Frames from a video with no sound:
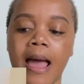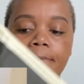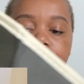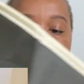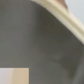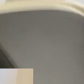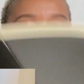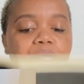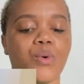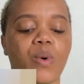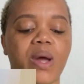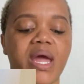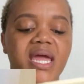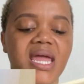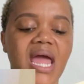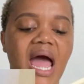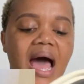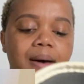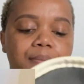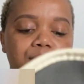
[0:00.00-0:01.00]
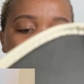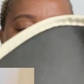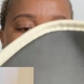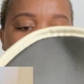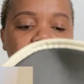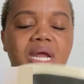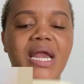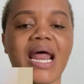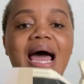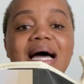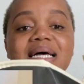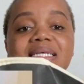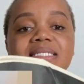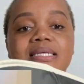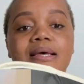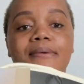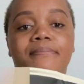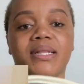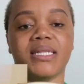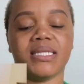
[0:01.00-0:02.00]
By the way, I'm not gonna
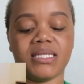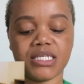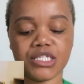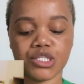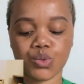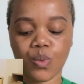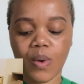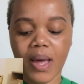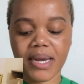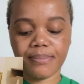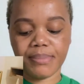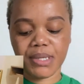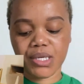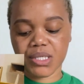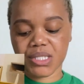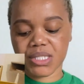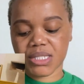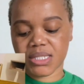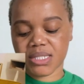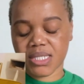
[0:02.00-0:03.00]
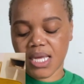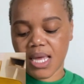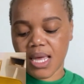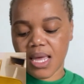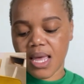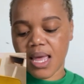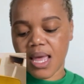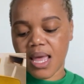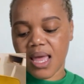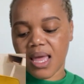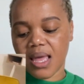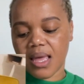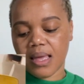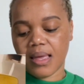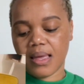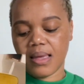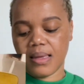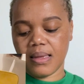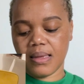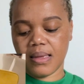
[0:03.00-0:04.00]
assemble this one because
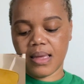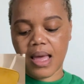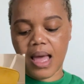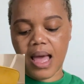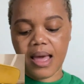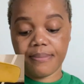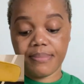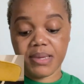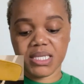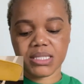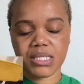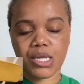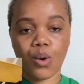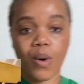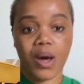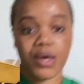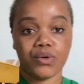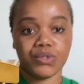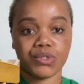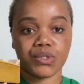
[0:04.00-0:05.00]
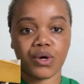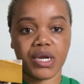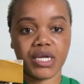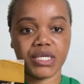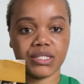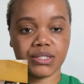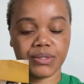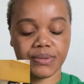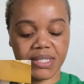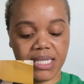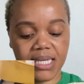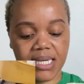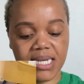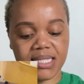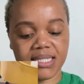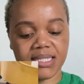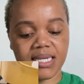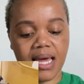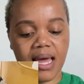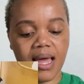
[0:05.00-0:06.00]
hubby is the one who's gonna do it
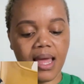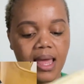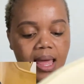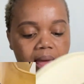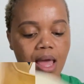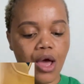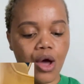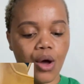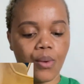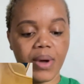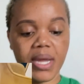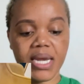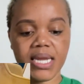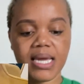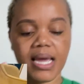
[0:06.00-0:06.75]
later when he